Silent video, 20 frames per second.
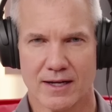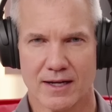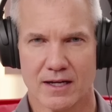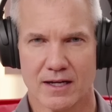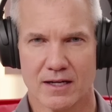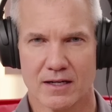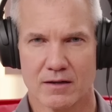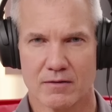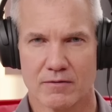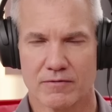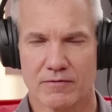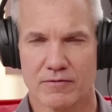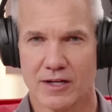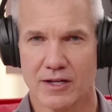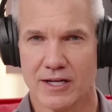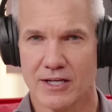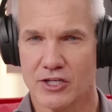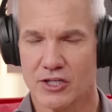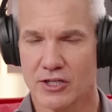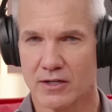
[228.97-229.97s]
and
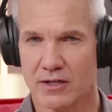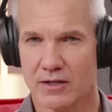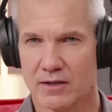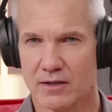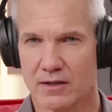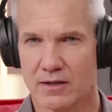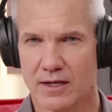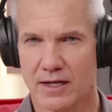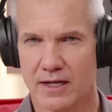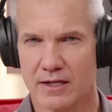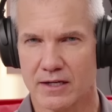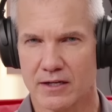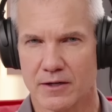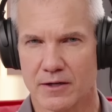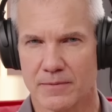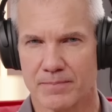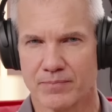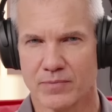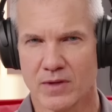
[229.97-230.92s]
inflation data.